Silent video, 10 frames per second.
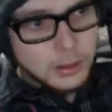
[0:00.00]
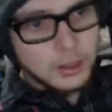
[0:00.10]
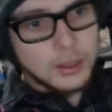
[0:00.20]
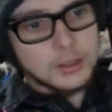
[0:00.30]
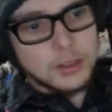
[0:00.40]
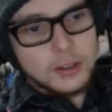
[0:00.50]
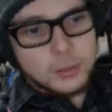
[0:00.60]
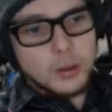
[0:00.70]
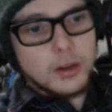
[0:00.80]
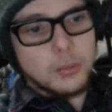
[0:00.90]
So
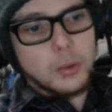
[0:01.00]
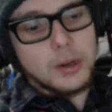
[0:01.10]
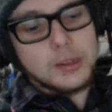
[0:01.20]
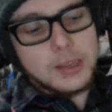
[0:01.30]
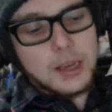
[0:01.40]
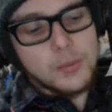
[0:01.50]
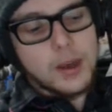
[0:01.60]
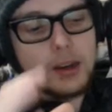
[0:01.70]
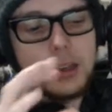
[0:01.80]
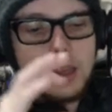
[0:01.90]
that's where he's kind of
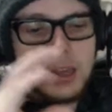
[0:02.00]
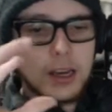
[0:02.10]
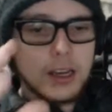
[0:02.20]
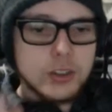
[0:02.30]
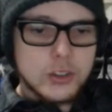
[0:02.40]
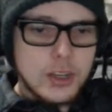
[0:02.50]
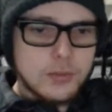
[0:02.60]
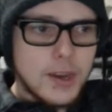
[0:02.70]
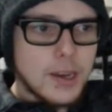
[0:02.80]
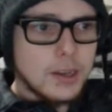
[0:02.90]
at. Shae
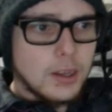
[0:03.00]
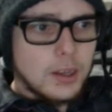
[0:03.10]
Vex,